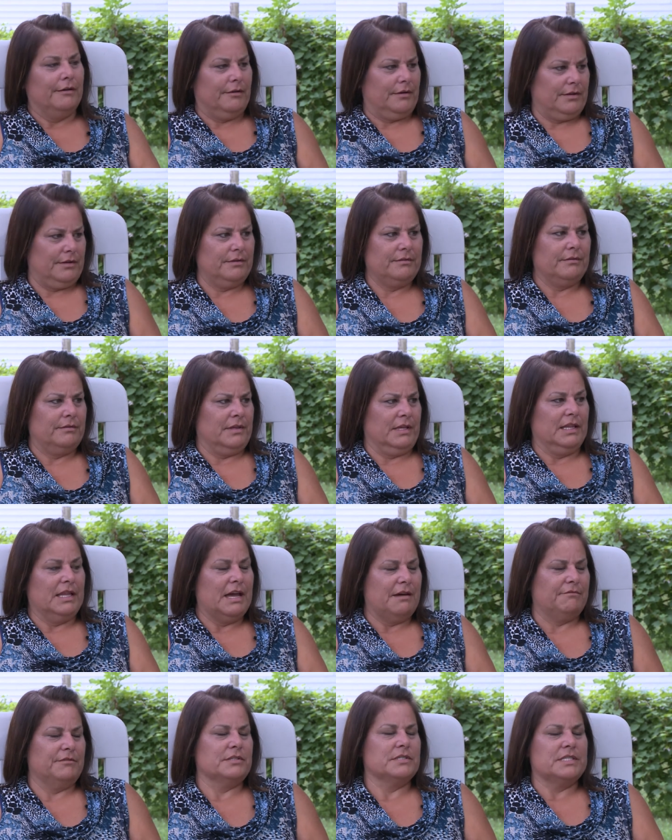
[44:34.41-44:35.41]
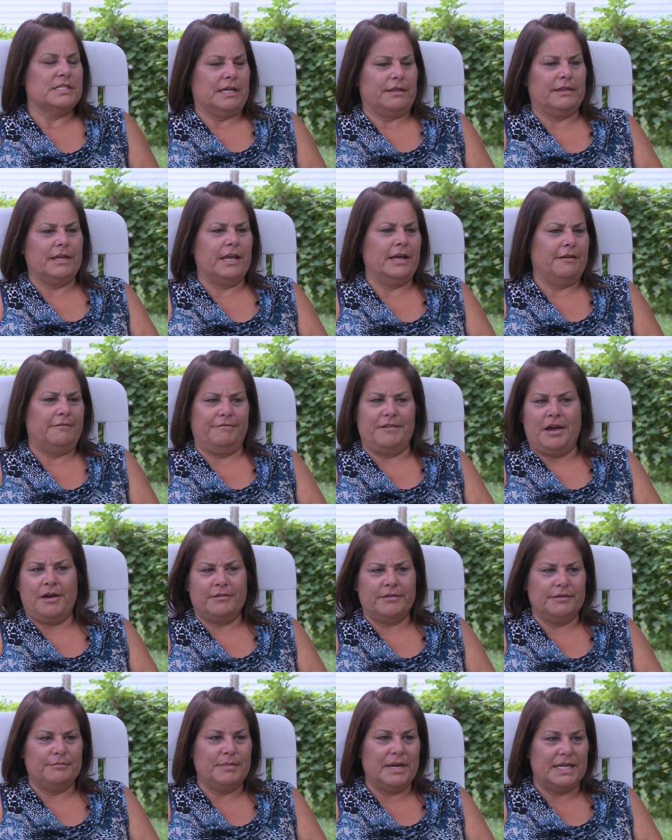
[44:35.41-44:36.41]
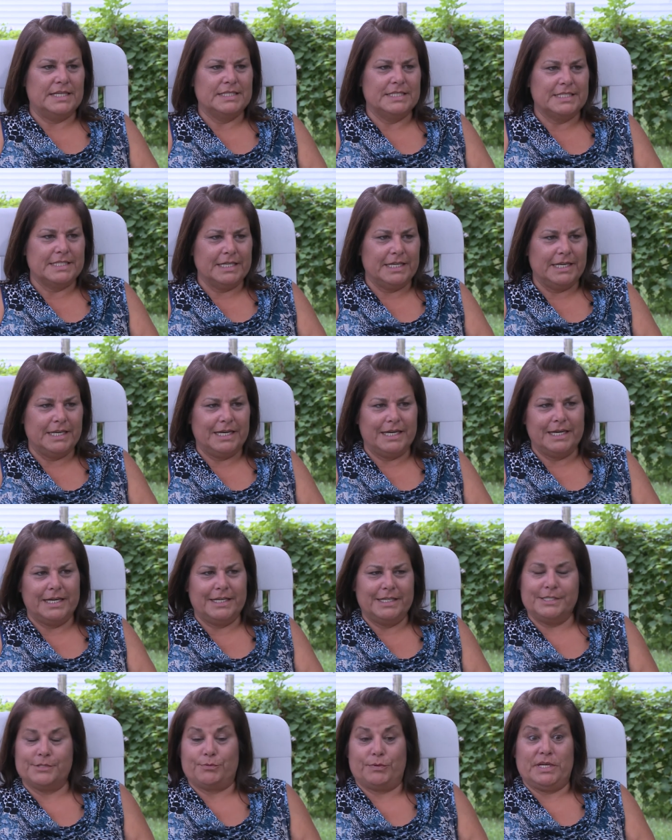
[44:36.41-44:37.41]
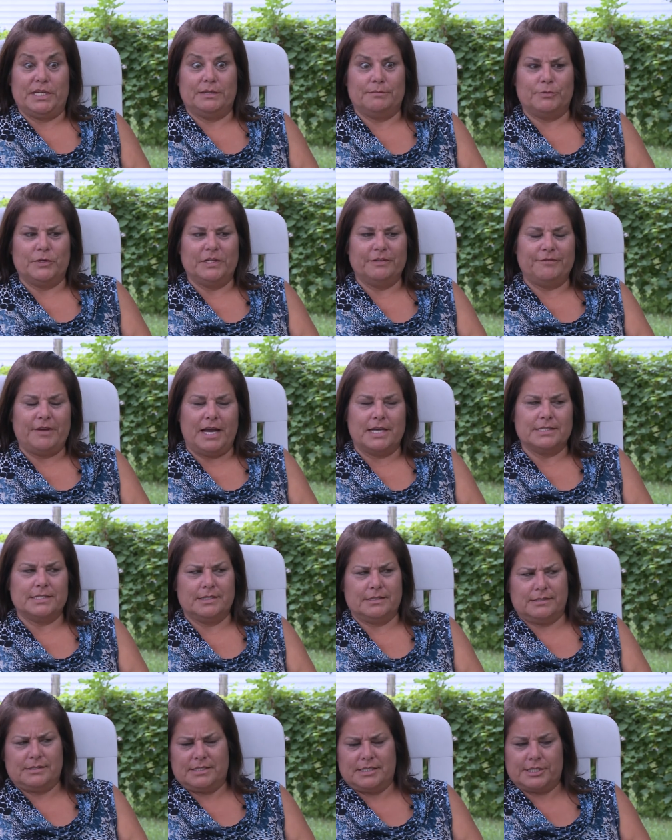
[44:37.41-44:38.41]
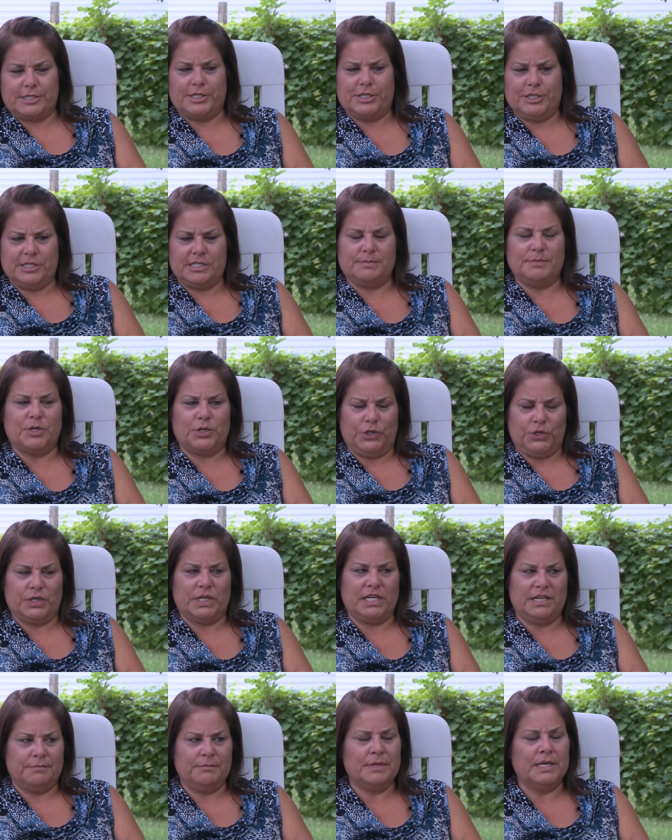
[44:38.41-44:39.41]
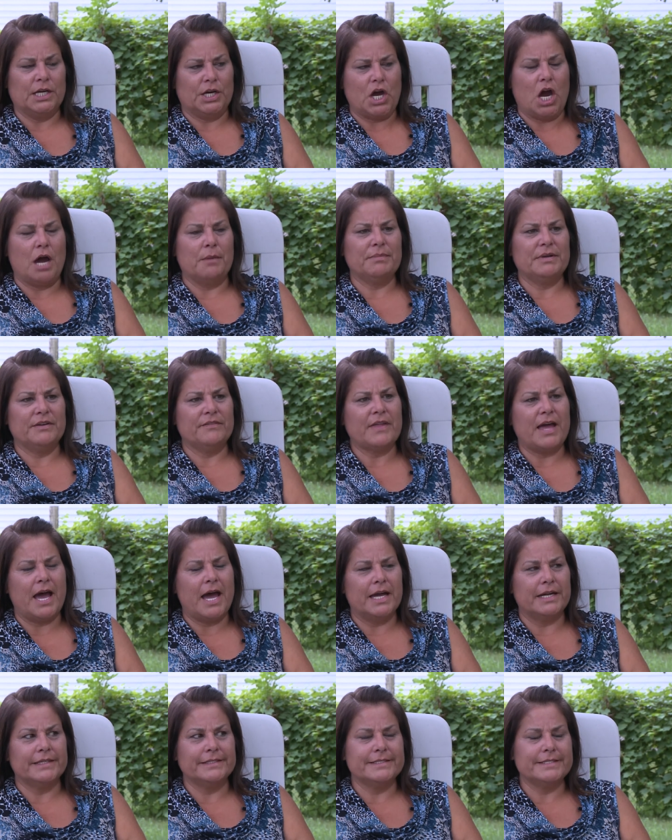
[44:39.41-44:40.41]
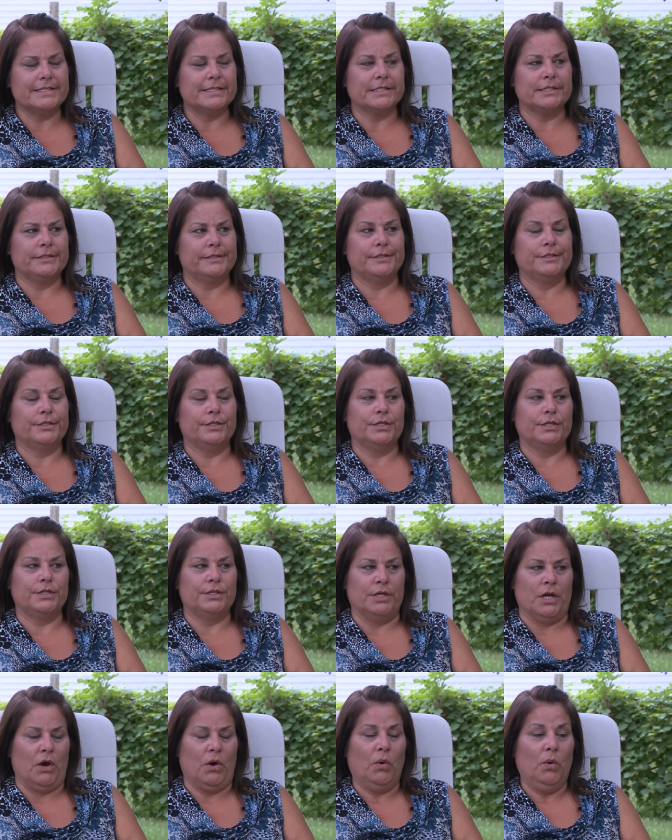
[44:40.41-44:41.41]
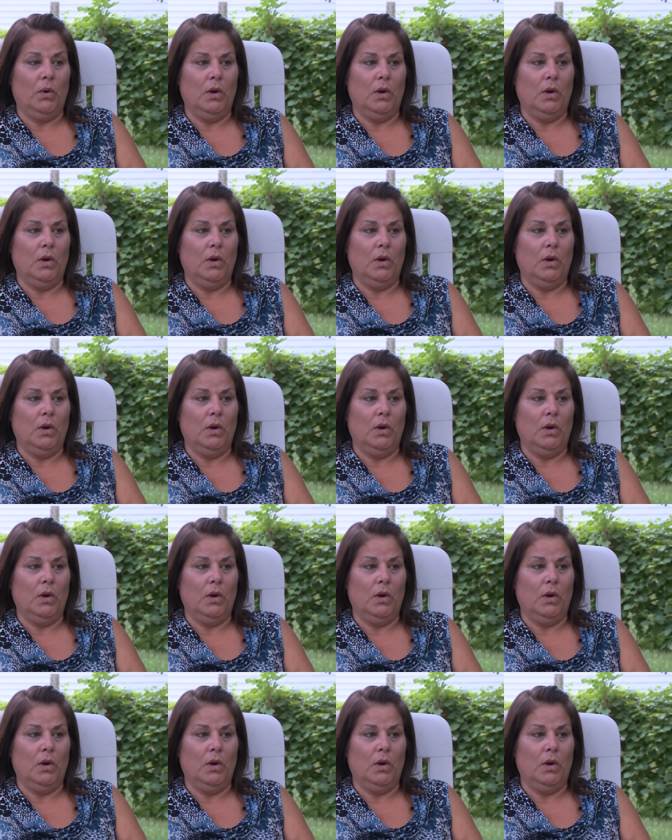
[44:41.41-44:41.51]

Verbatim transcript: uh, the levels that they had found of benzene. He's reading them real fast. I goes, excuse me, are you going to give me a copy of that? And he said, no.